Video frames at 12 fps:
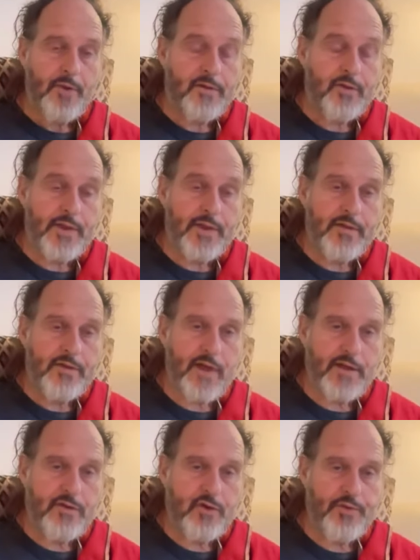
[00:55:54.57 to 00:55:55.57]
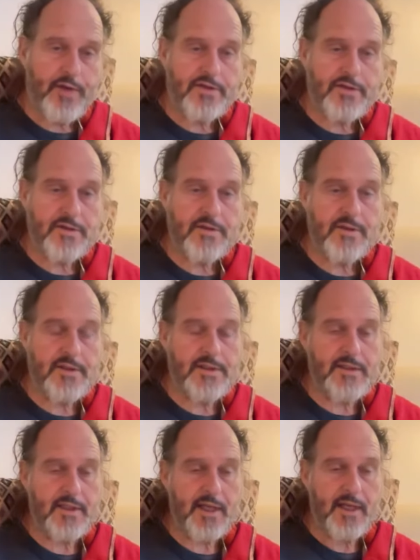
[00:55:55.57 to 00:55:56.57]
But when a new person
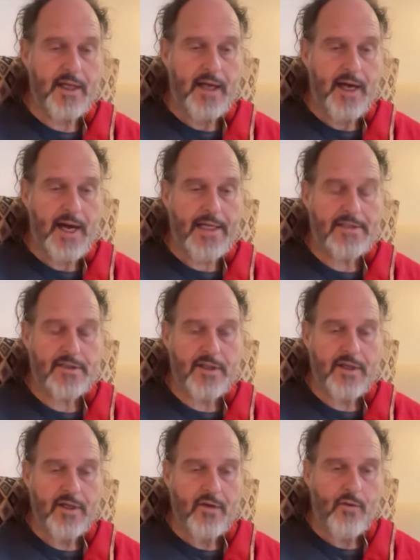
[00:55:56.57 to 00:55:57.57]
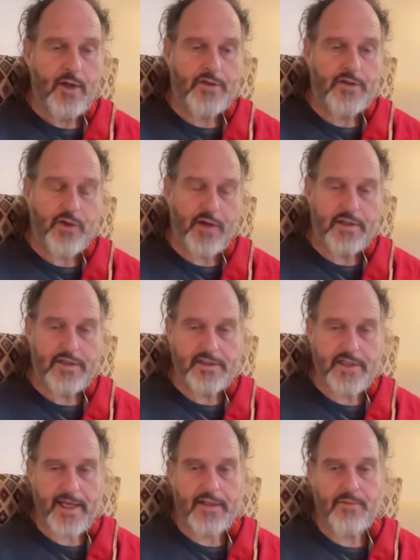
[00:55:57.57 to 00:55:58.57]
is asked, what do you
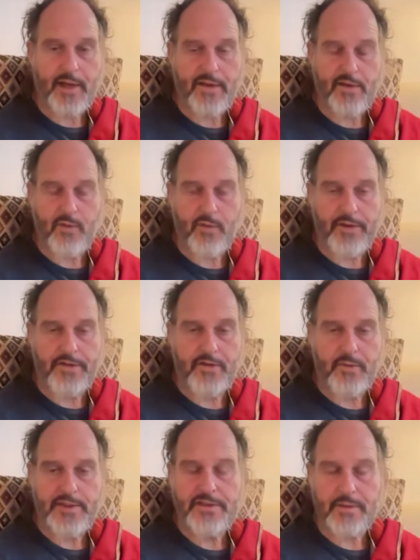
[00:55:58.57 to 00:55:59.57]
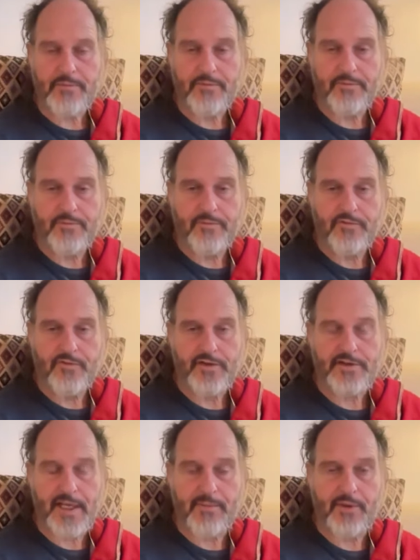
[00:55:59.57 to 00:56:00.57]
understand by the word wisdom? For
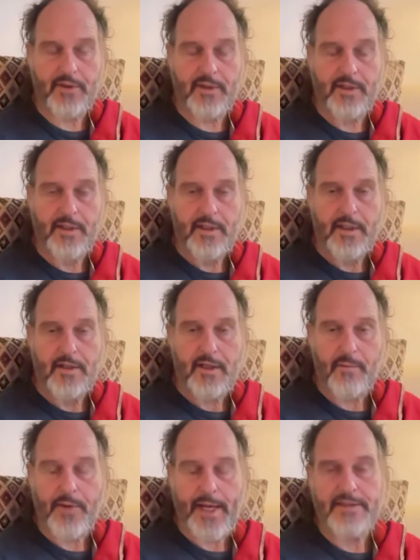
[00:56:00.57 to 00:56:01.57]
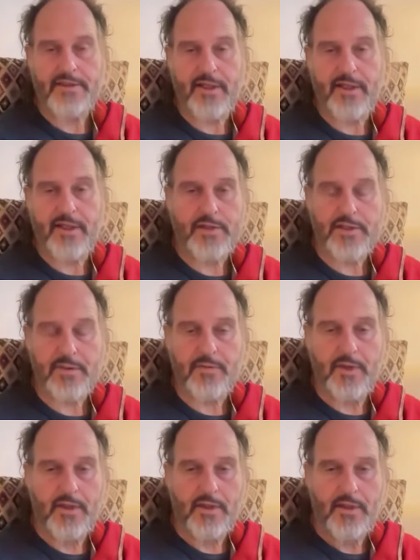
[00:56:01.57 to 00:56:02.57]
example, compassion and wisdom.